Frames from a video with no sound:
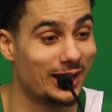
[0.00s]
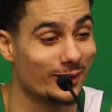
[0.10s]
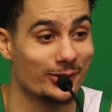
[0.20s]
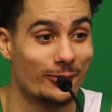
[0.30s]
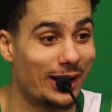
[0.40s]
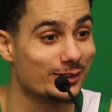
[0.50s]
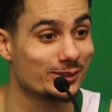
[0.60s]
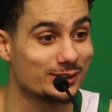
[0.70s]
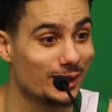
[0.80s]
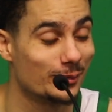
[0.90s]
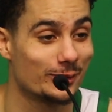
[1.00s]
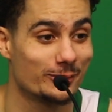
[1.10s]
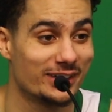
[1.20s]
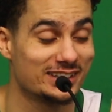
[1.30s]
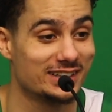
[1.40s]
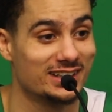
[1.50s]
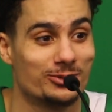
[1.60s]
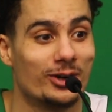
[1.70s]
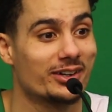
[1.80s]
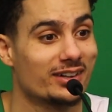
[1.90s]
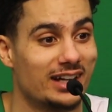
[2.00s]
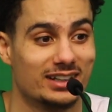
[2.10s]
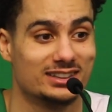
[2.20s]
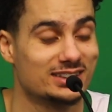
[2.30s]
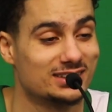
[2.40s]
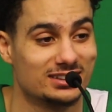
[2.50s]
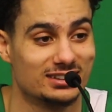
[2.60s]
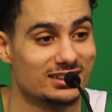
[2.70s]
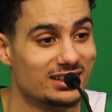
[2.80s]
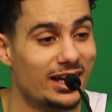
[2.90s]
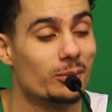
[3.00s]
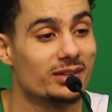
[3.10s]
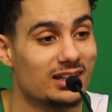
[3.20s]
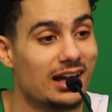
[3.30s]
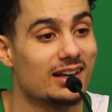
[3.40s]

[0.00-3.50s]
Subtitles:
I don't know why I was so stubborn, but it's working. Like, it's just helped me a lot.